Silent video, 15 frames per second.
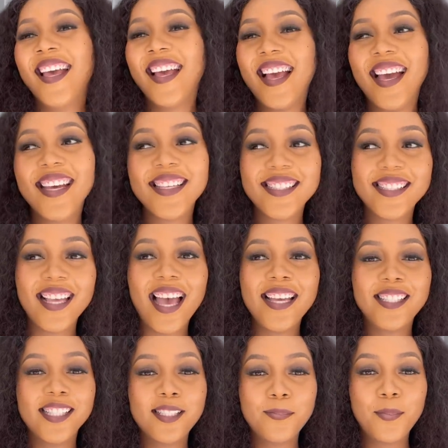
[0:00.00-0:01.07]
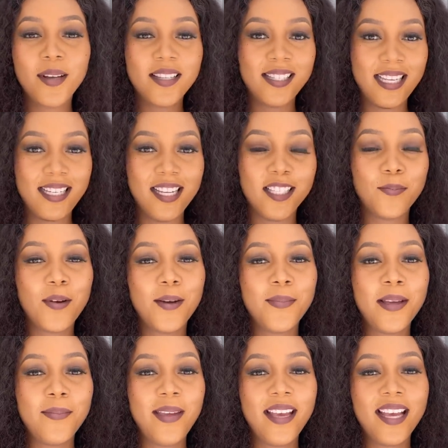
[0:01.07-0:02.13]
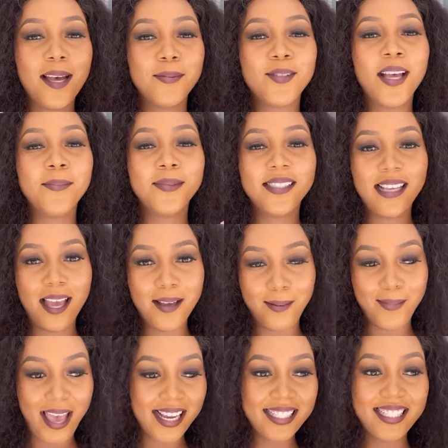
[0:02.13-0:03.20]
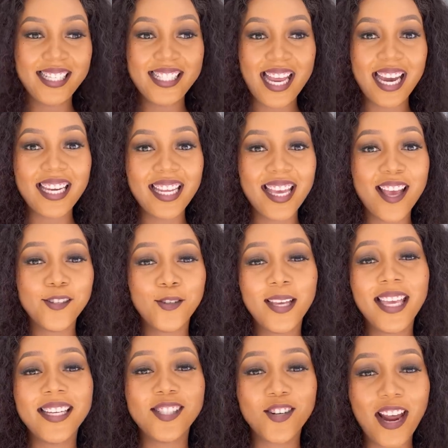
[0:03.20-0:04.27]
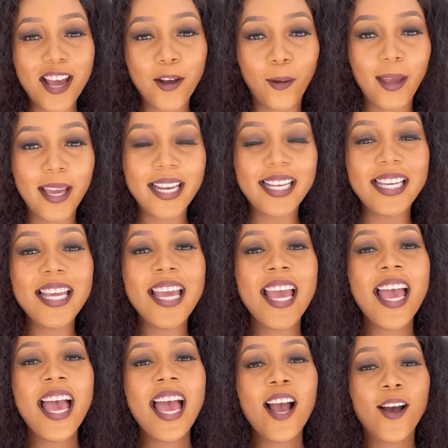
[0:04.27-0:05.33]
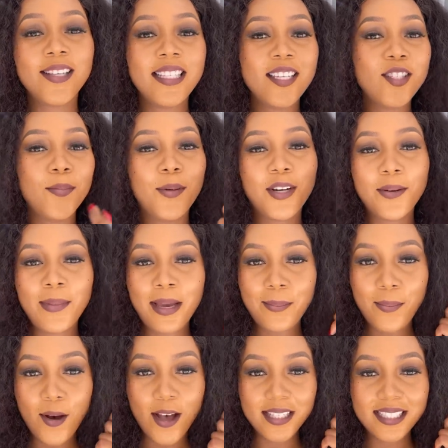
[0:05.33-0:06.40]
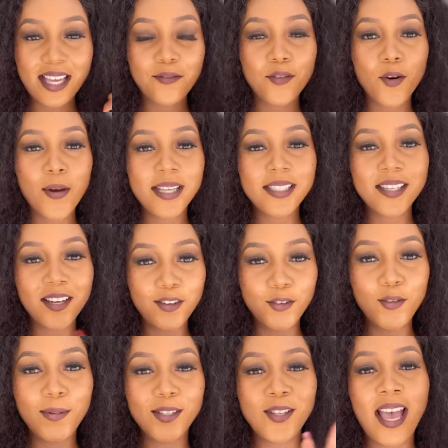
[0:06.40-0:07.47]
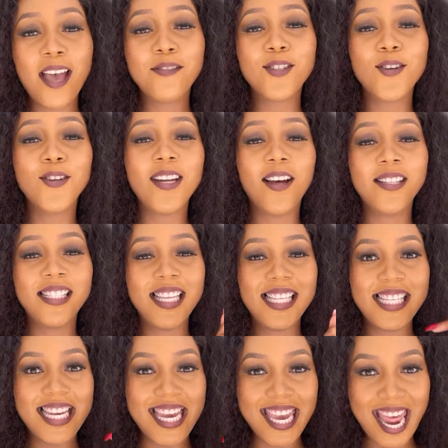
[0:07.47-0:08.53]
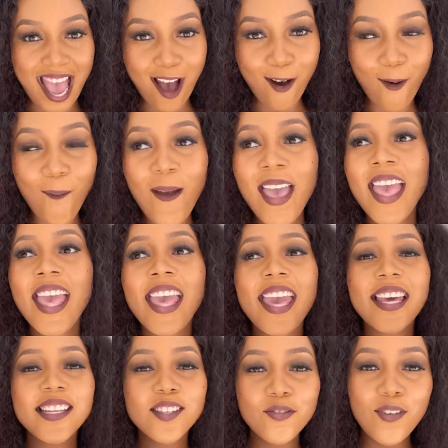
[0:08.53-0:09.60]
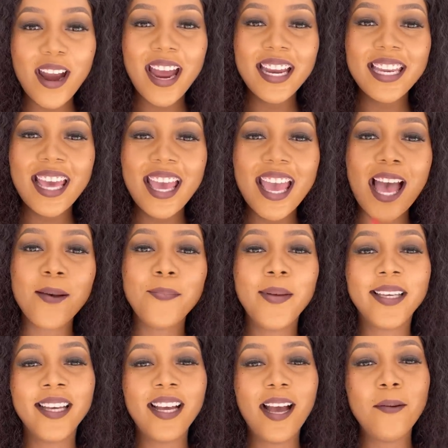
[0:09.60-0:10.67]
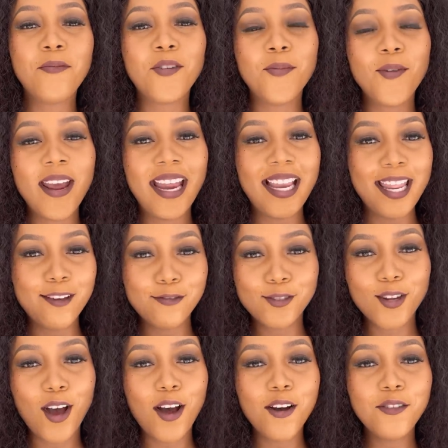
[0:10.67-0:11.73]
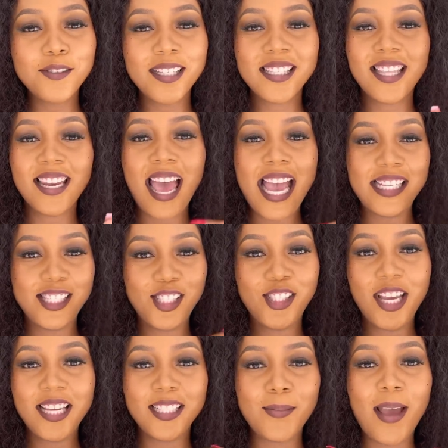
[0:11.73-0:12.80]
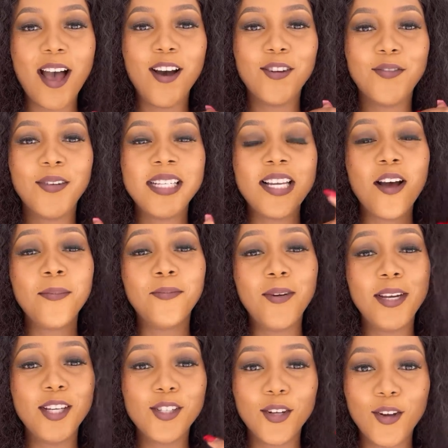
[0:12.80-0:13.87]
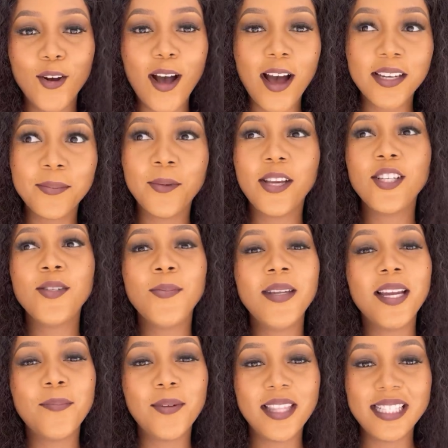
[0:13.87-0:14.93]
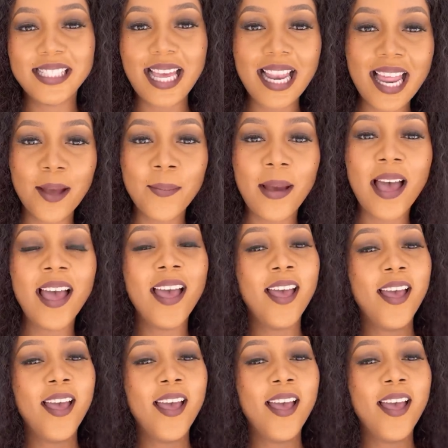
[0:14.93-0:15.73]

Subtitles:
Guys, I just put setting spray on my makeup, so I'm actually standing here so I can dry quickly because I need to put on my mask. I've requested an Uber, so I have to go downstairs now. It is Friday. I'm picking up from where I left off, just that I just changed my outfit. Now I'm ready to go out. I'm going to meet up with Ndzalama.